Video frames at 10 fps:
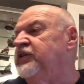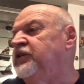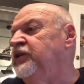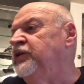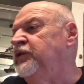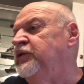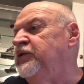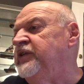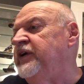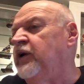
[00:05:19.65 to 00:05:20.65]

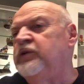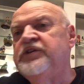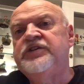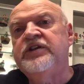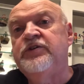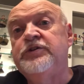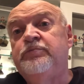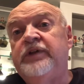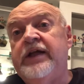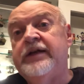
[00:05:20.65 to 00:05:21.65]
to the older series
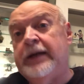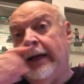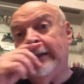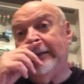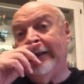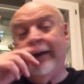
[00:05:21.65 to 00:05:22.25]
Planet X.